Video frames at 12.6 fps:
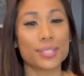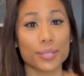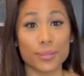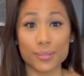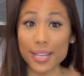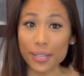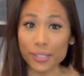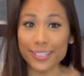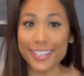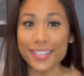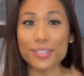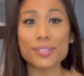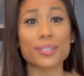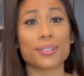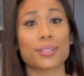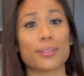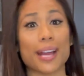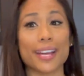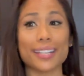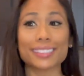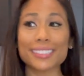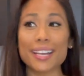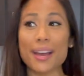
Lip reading: to tell your kids to cook rice,